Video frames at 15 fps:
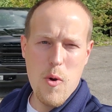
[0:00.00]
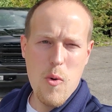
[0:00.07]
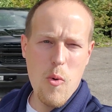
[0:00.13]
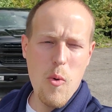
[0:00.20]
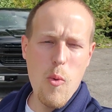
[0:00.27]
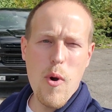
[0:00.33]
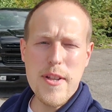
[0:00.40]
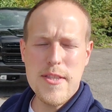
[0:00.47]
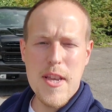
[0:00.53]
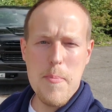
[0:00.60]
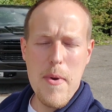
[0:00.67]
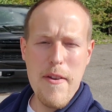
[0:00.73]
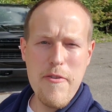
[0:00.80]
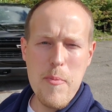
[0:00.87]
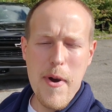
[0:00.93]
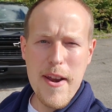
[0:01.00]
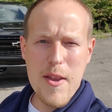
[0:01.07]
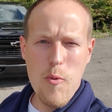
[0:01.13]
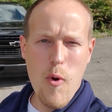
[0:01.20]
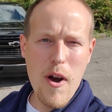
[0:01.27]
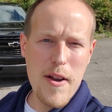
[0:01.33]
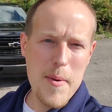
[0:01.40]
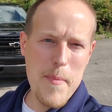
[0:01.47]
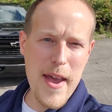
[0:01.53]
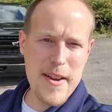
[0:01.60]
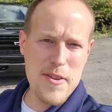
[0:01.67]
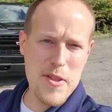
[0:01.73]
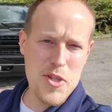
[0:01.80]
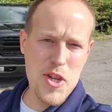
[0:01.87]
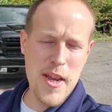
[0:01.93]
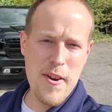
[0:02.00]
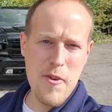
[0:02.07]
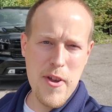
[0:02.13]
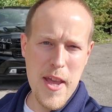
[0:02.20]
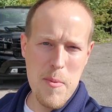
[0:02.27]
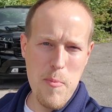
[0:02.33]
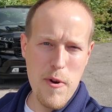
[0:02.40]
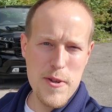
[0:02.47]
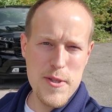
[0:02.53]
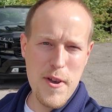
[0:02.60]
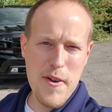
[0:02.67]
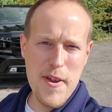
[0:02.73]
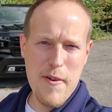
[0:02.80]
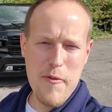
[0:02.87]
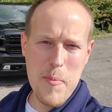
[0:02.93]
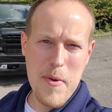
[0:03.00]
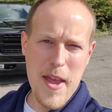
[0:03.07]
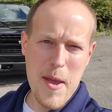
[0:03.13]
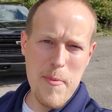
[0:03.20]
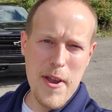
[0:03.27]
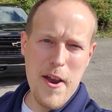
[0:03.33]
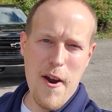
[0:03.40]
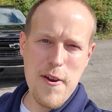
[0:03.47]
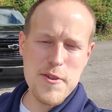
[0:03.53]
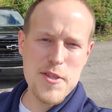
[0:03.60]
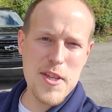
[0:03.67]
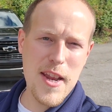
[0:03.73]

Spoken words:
What's up, everybody? Welcome back to the channel. Ken Birdsall here from KB Cars.